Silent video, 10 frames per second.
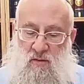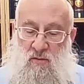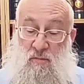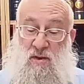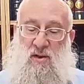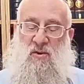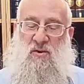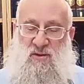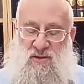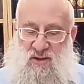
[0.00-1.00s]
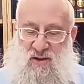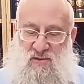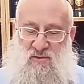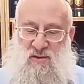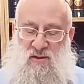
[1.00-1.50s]
rabbinic court, the
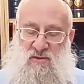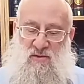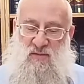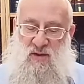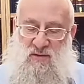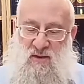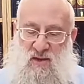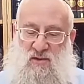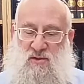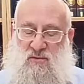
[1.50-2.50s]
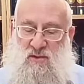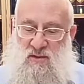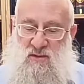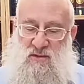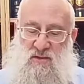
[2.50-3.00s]
Sanhedrin, that unifies the nation with
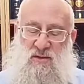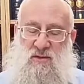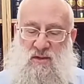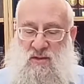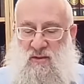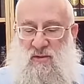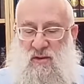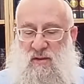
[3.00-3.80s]
its decisions, etc.